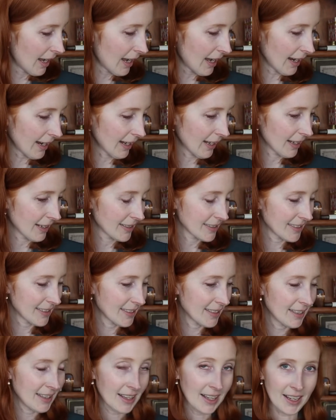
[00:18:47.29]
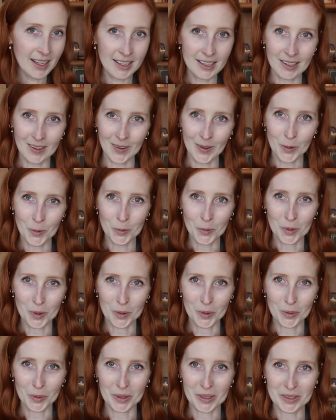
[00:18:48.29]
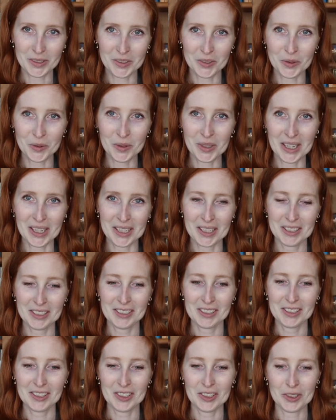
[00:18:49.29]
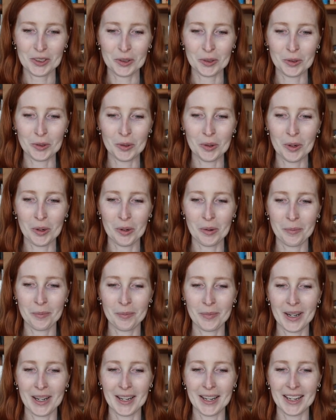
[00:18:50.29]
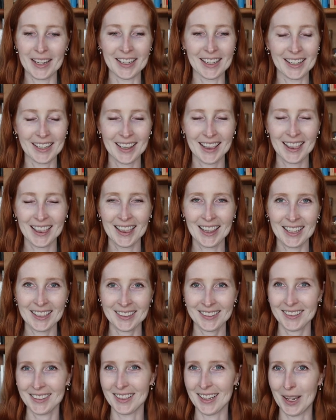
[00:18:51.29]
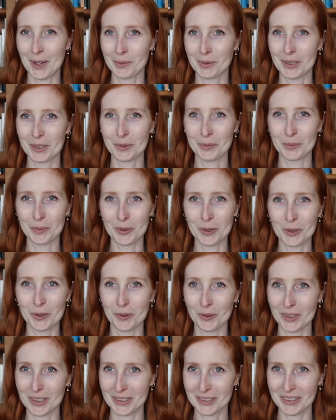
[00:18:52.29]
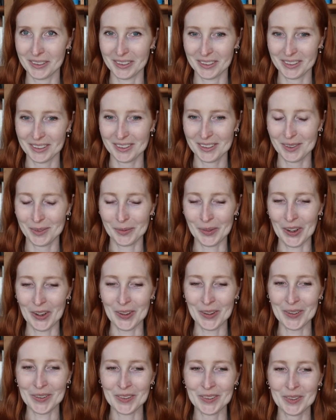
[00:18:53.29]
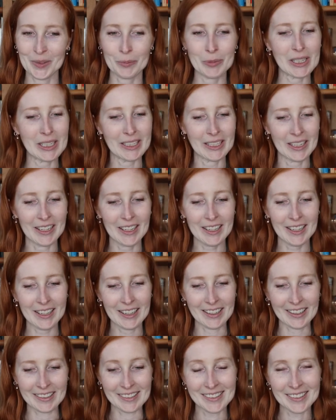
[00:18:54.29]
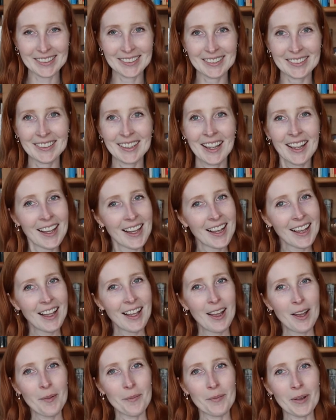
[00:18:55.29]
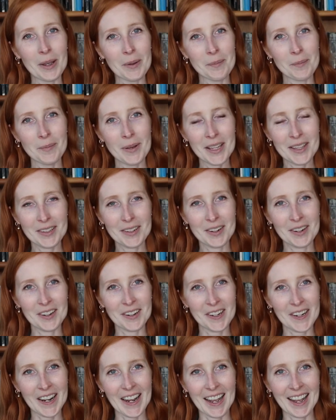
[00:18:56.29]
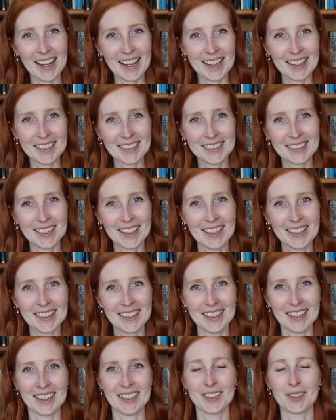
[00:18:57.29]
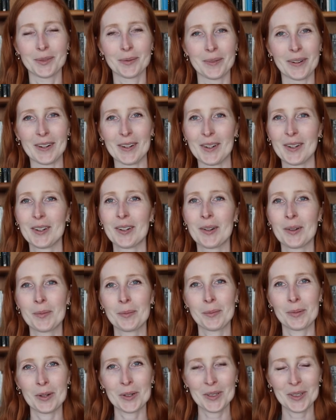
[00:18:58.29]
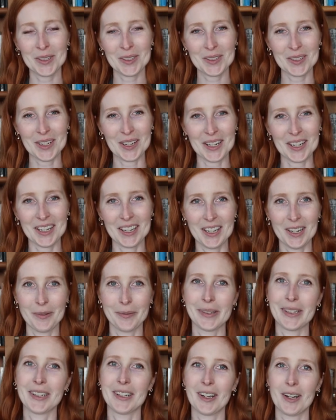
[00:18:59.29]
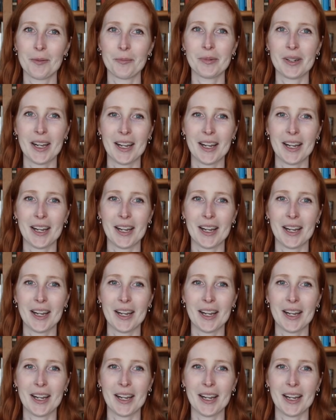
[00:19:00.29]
And then we're going to get to my less elaborate, more recent smalls, because my mother has a landmark birthday coming up.